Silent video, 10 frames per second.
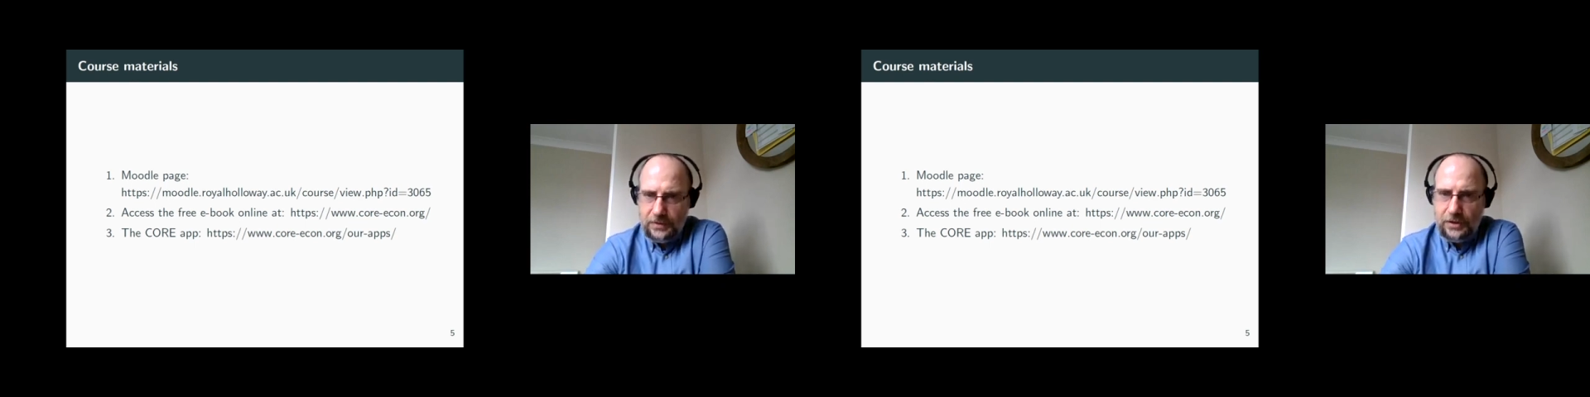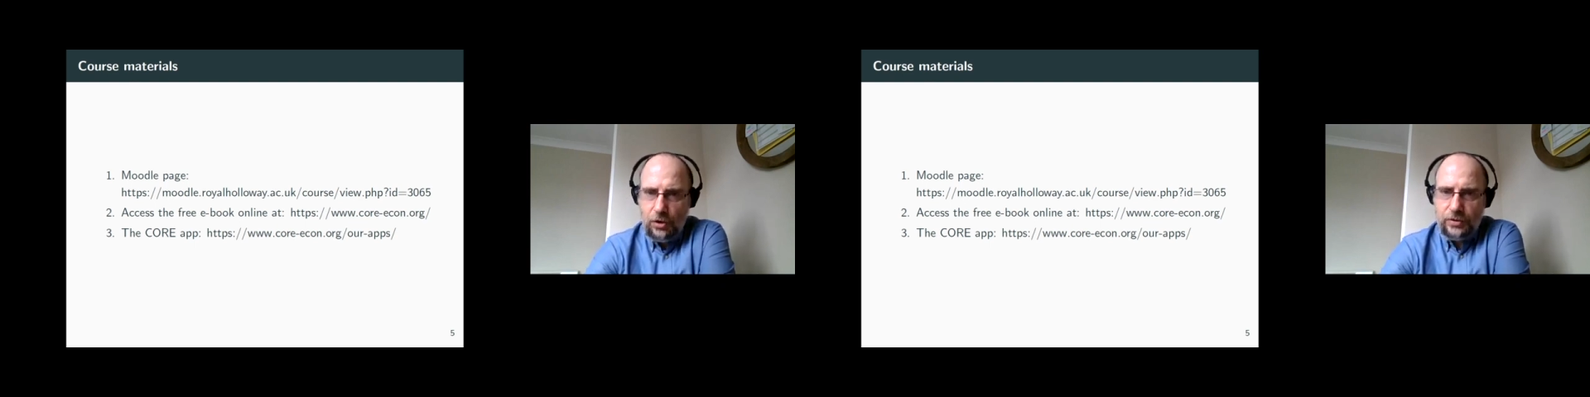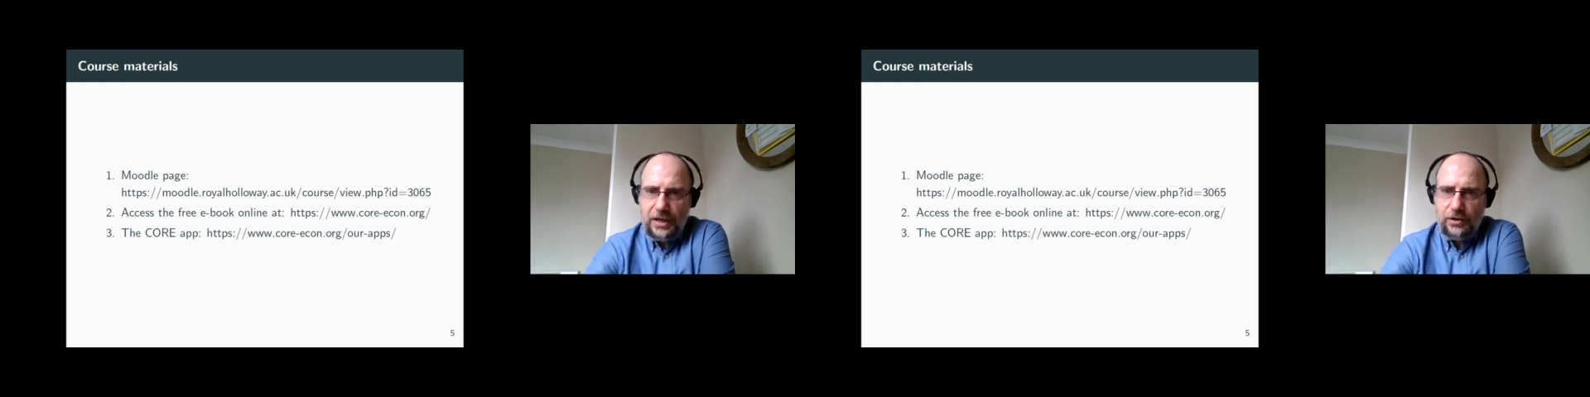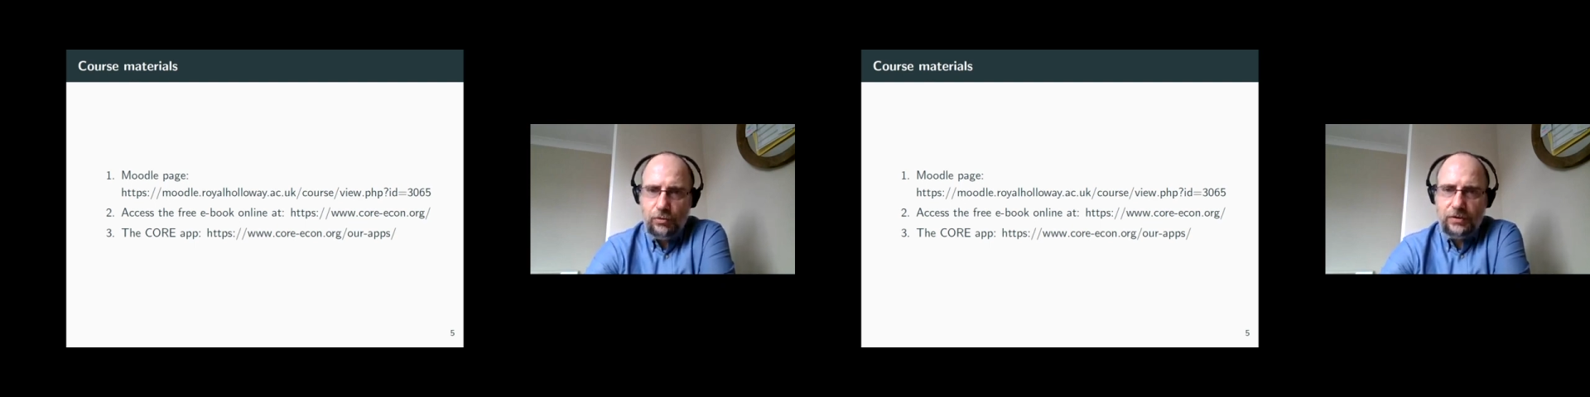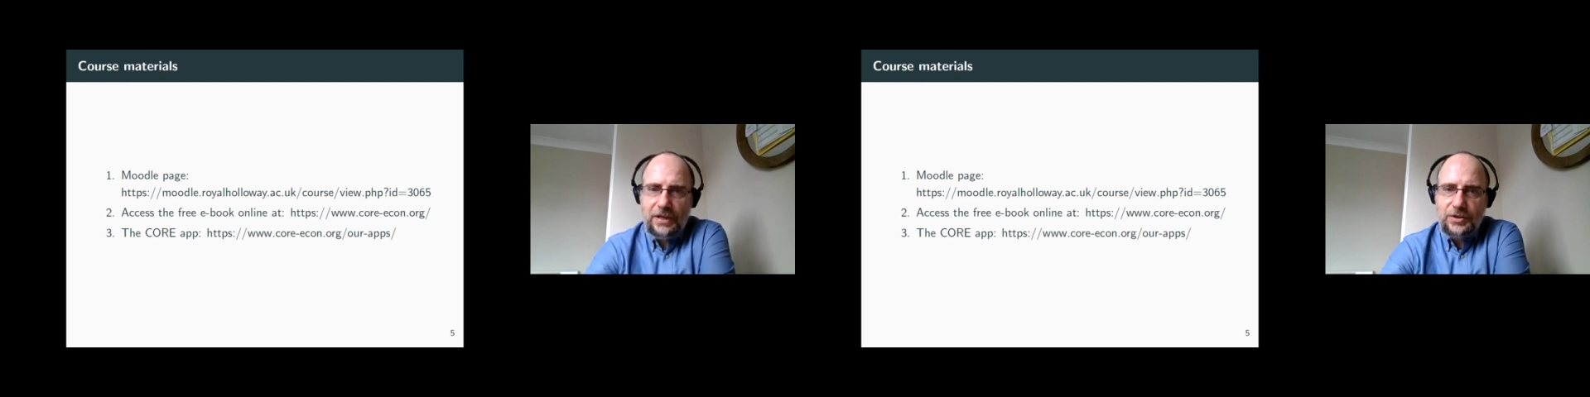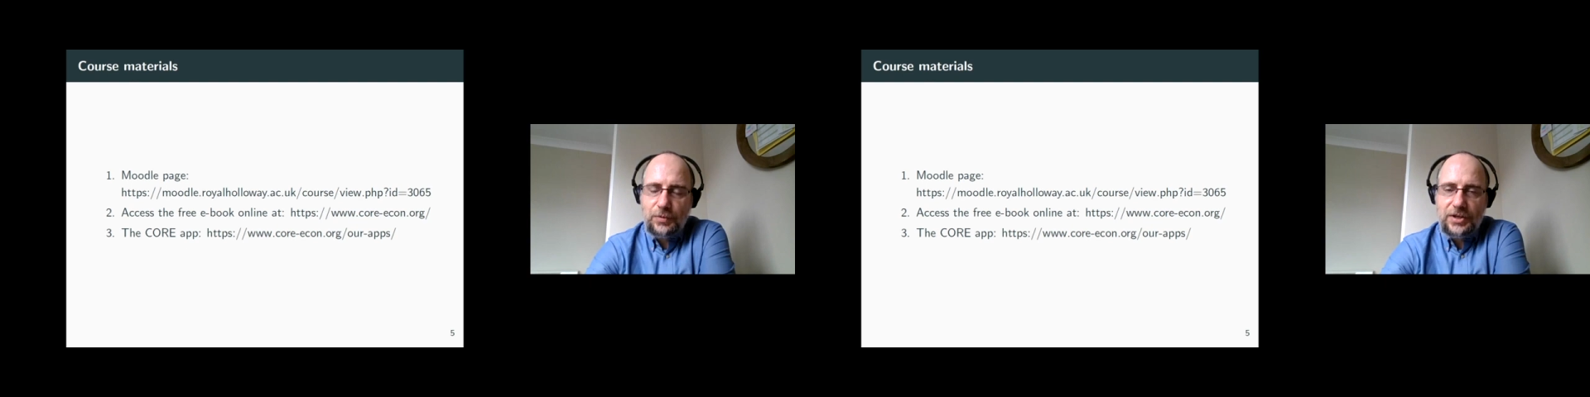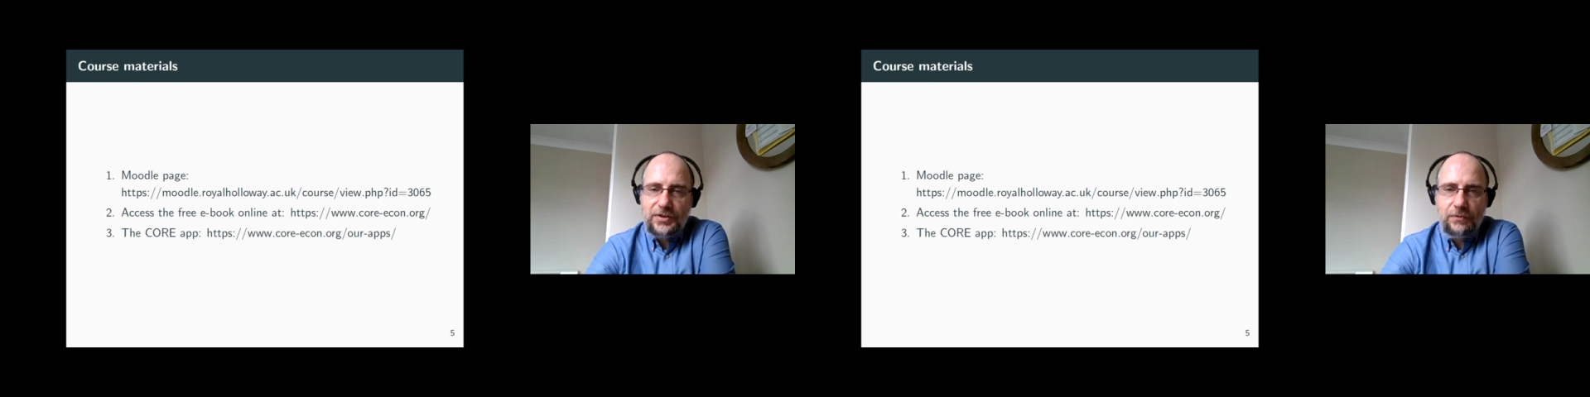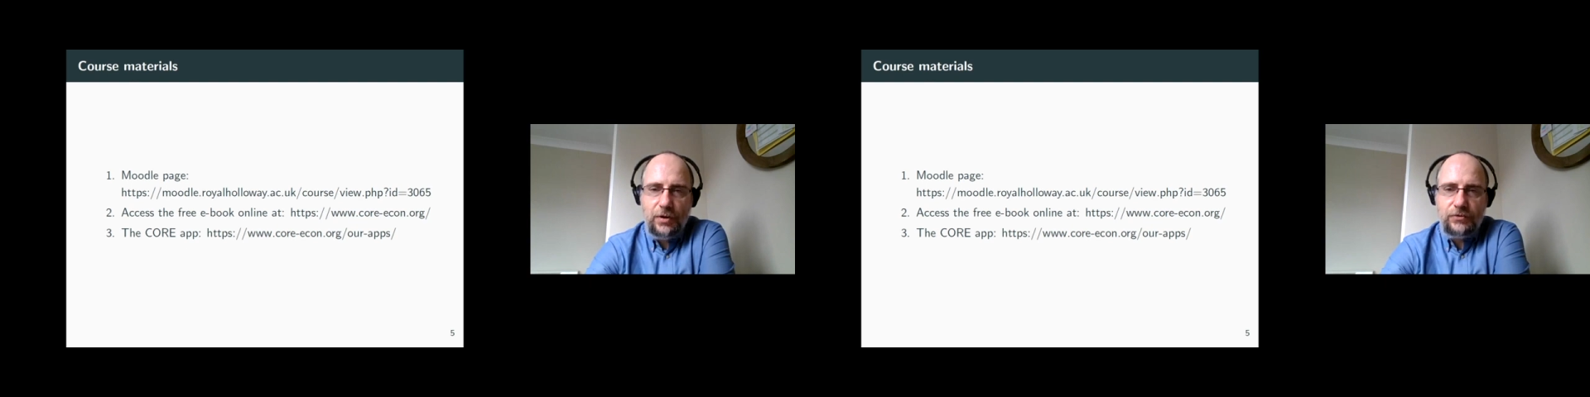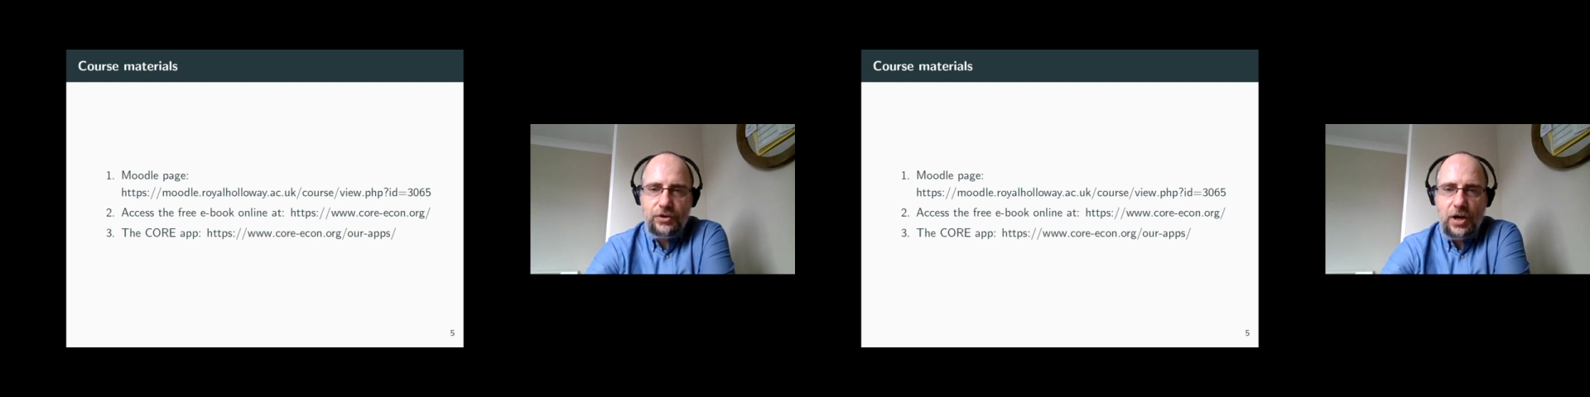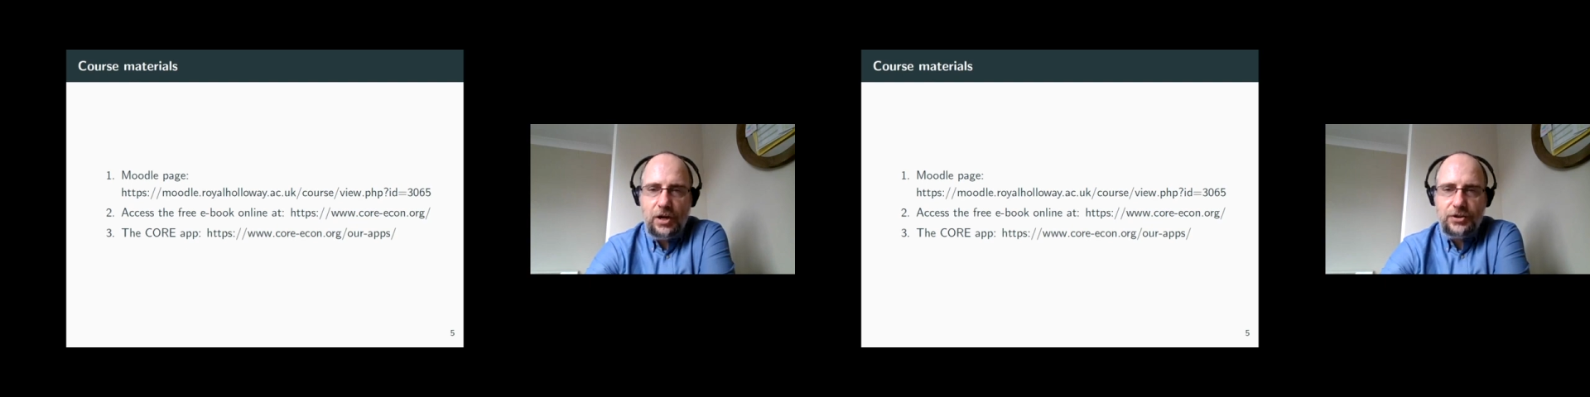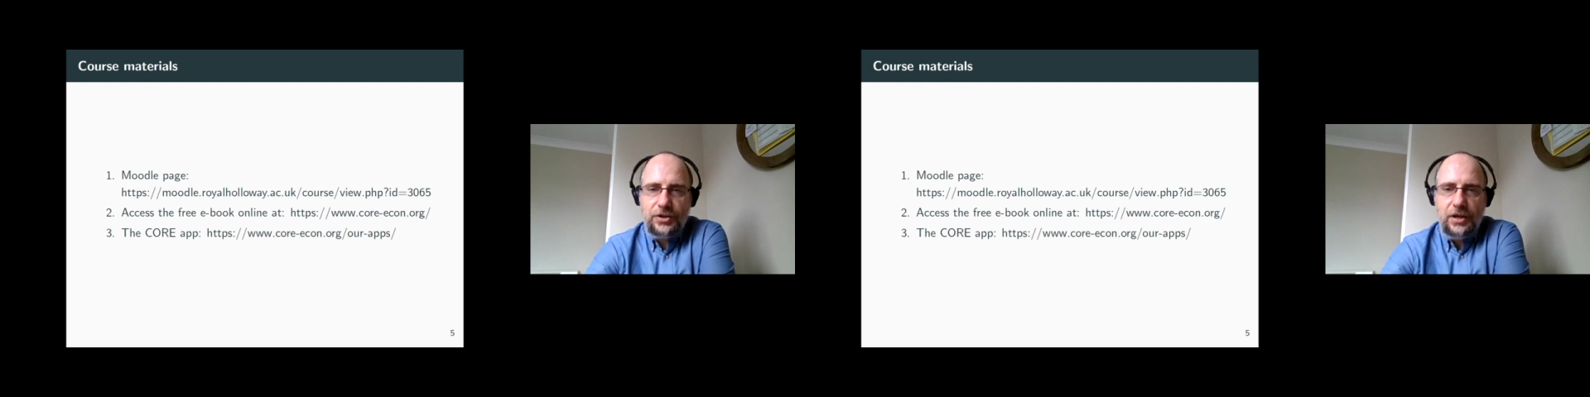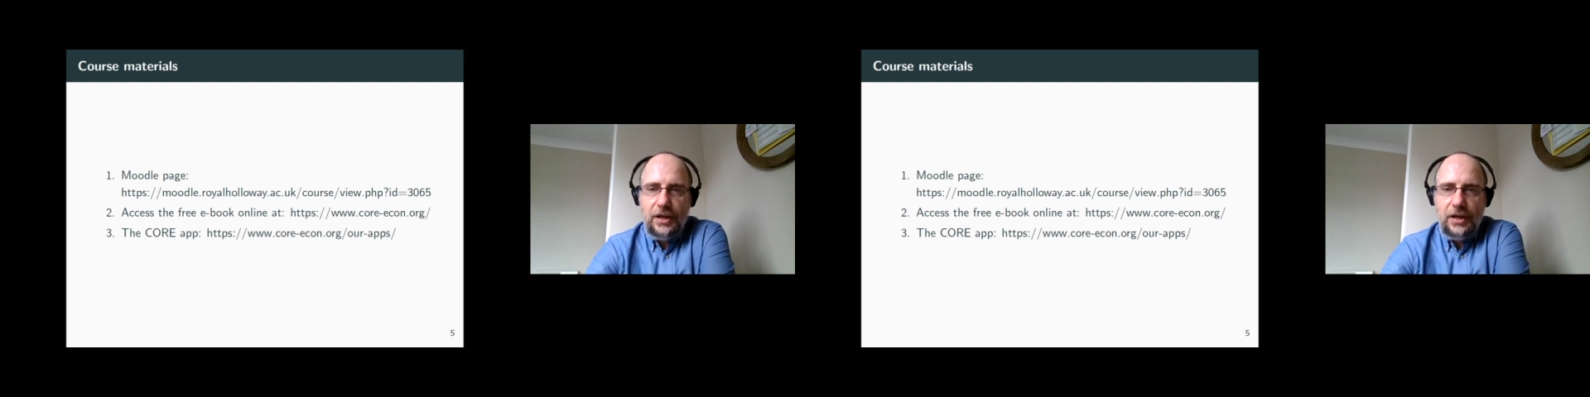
Note that your textbook is free of charge